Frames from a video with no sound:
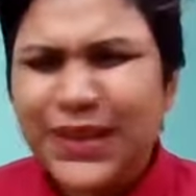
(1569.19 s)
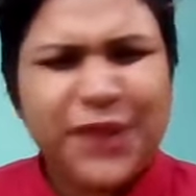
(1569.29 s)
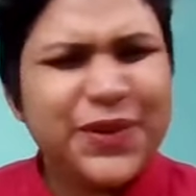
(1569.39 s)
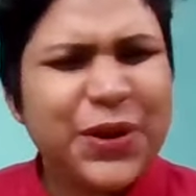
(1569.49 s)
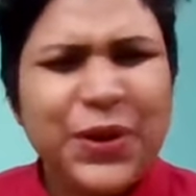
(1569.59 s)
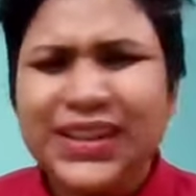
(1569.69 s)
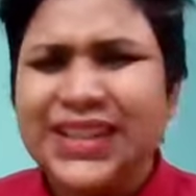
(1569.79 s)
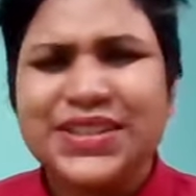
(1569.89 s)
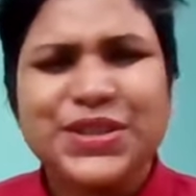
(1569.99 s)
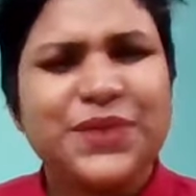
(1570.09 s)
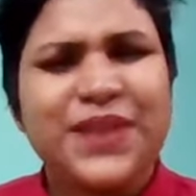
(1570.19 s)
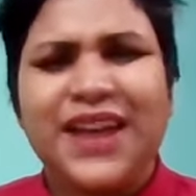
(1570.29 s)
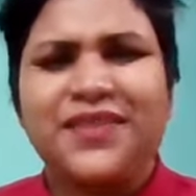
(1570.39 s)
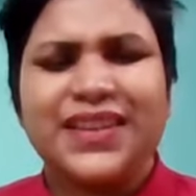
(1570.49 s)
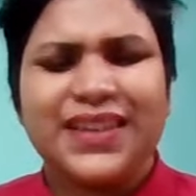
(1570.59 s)
We're all guilty of
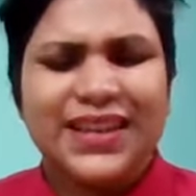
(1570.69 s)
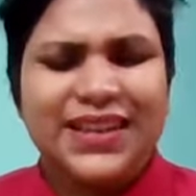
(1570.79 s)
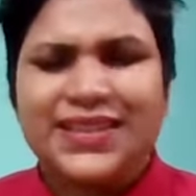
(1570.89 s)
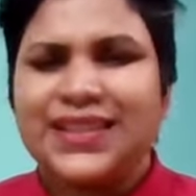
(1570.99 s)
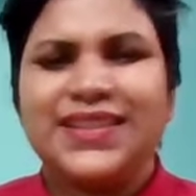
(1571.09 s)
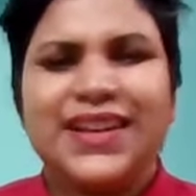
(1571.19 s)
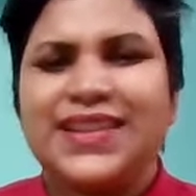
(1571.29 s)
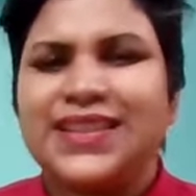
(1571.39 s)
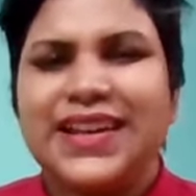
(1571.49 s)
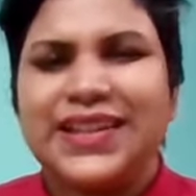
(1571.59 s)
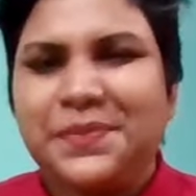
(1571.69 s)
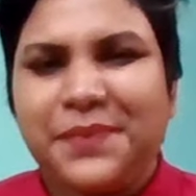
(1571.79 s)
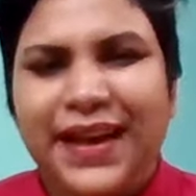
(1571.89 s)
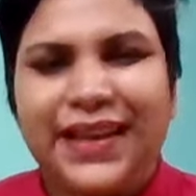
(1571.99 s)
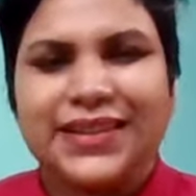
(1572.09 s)
having certain anxiety
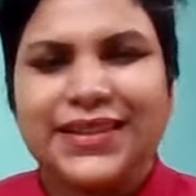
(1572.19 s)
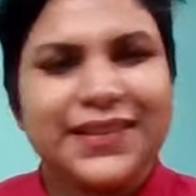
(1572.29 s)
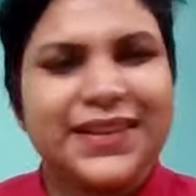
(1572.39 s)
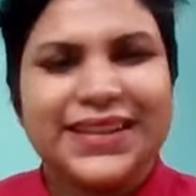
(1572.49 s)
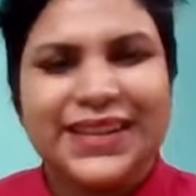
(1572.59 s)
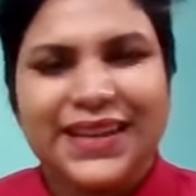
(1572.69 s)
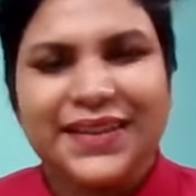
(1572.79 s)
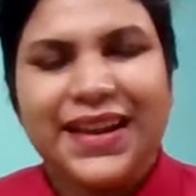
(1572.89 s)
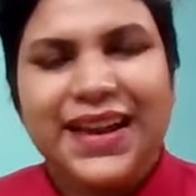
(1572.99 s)
pangs here and there,